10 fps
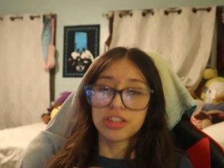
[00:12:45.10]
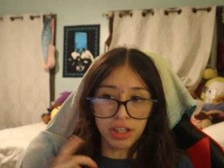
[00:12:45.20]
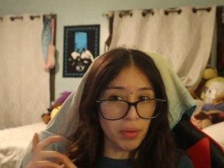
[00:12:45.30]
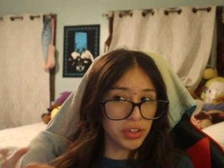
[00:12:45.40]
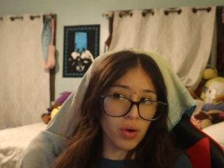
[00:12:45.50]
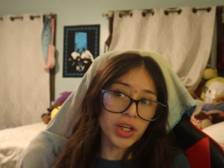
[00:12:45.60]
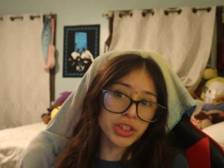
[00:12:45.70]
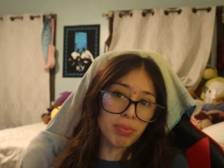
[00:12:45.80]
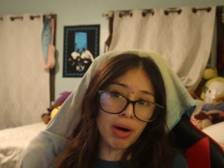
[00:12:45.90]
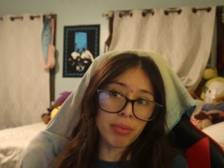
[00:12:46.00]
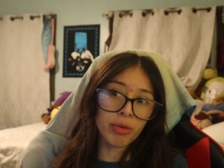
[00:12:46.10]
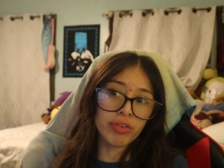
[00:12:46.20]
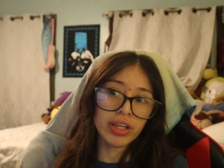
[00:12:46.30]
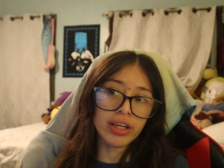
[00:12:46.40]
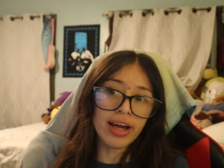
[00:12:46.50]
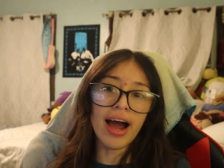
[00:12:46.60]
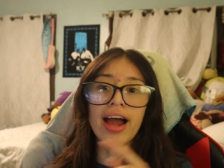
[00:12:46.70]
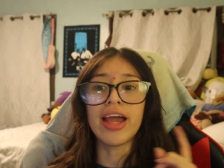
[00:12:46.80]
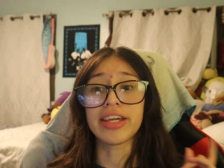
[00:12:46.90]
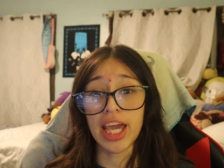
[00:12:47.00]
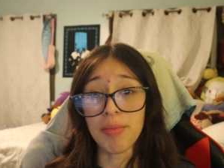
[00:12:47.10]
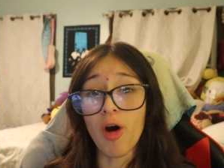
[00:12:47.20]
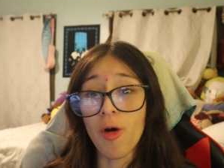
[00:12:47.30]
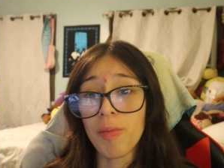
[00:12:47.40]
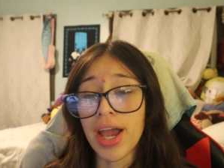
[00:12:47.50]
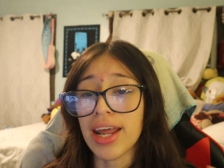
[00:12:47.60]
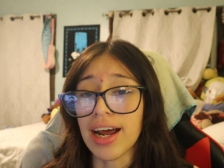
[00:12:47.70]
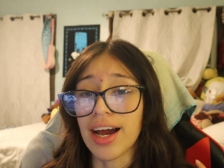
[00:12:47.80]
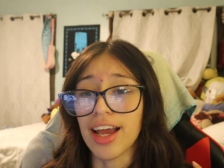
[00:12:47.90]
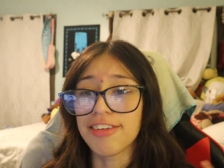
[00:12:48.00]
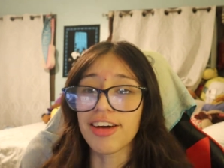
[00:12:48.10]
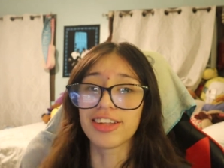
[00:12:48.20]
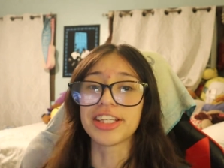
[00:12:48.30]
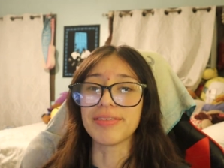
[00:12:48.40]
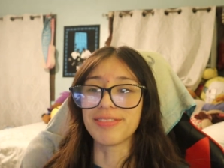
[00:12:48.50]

So I went to go watch the Barbie movie. I came home and I fell asleep.